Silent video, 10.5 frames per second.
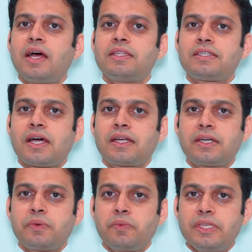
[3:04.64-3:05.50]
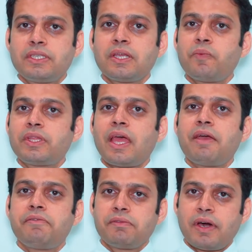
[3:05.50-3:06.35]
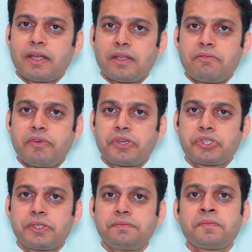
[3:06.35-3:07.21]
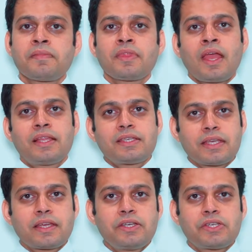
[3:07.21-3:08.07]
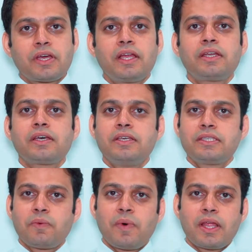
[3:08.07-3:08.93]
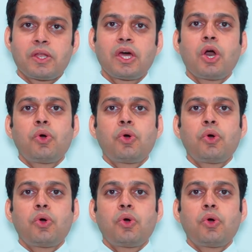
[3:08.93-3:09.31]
and started wheezing with every viral infection condition and the second child is the one